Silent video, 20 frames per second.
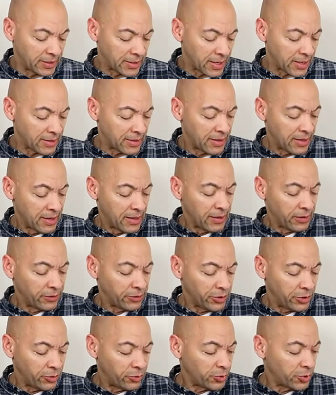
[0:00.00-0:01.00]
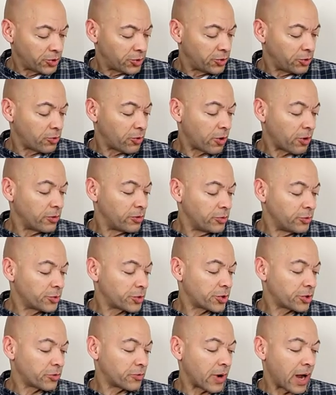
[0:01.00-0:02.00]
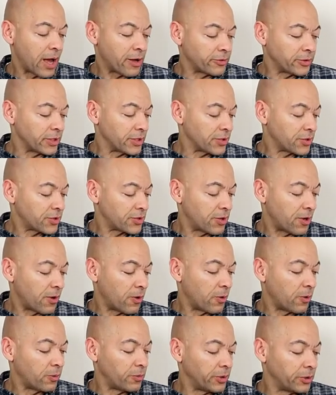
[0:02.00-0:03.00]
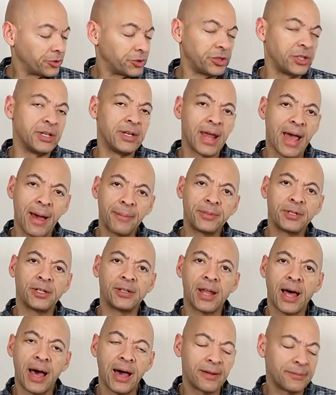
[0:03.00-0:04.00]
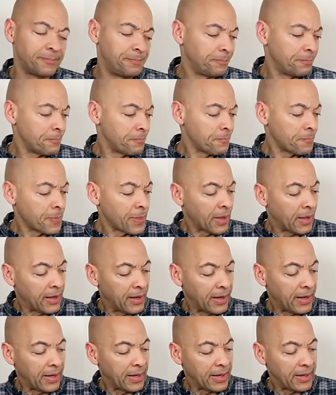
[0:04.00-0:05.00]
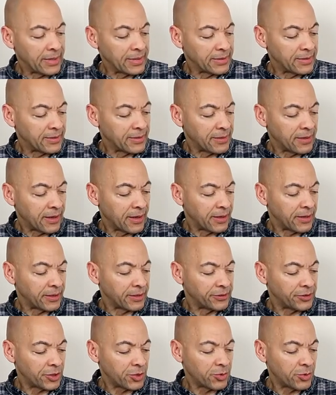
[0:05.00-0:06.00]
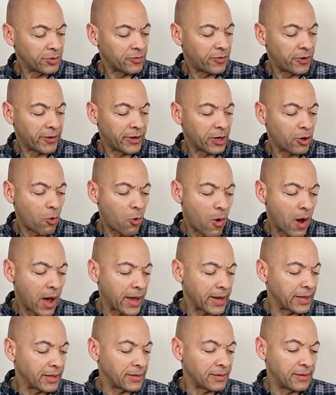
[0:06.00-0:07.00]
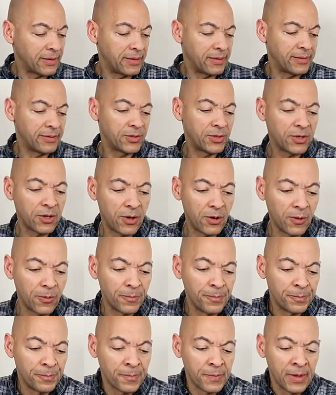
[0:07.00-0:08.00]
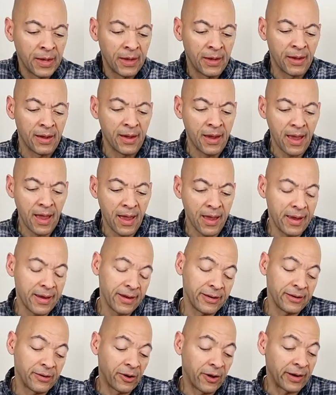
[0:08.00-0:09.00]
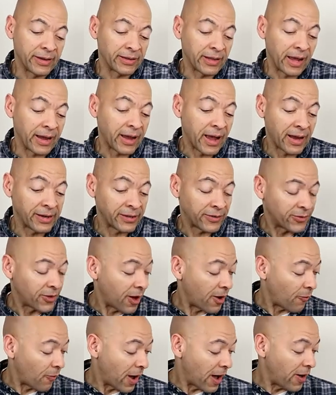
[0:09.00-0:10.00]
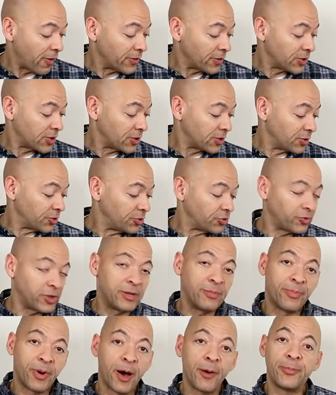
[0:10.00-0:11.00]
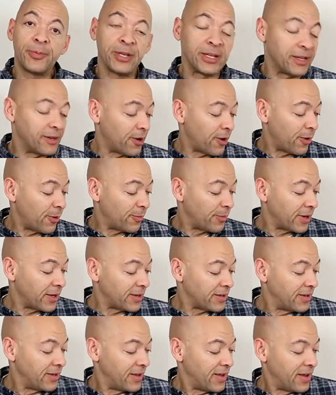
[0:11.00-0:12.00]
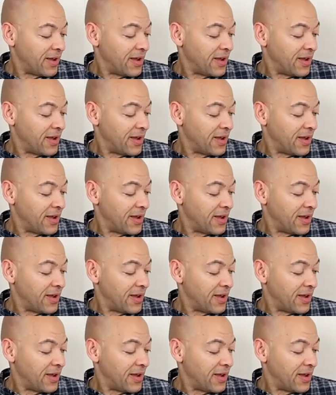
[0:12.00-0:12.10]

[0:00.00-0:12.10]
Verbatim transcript: get used to her new surroundings. So, you know, she napped a lot and uh, just was very quiet. So, you know, I, I kind of thought, wow, this is a dream puppy, you know, but